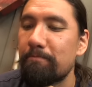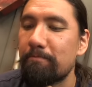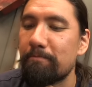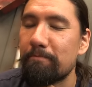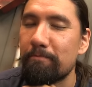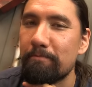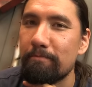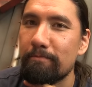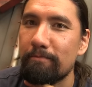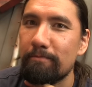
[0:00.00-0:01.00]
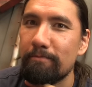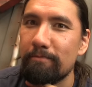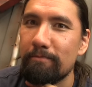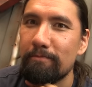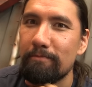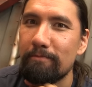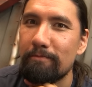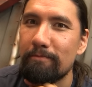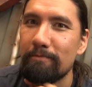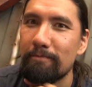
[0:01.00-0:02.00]

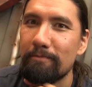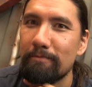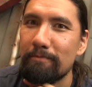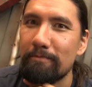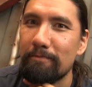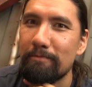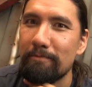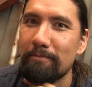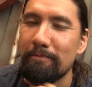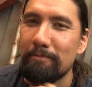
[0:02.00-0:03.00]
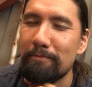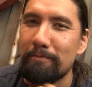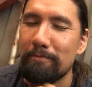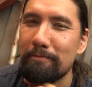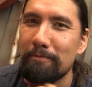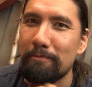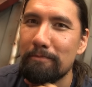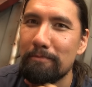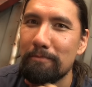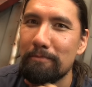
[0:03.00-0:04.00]

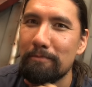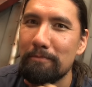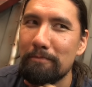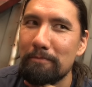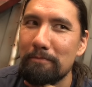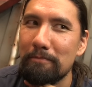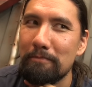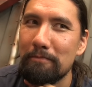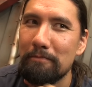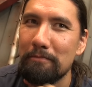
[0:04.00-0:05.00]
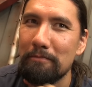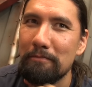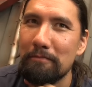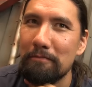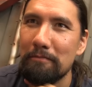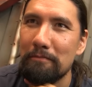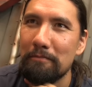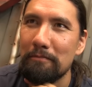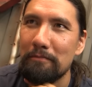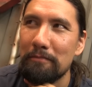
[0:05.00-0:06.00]

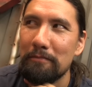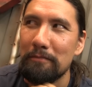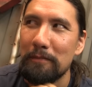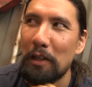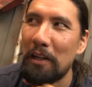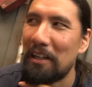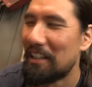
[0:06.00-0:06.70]
Nobody speaks.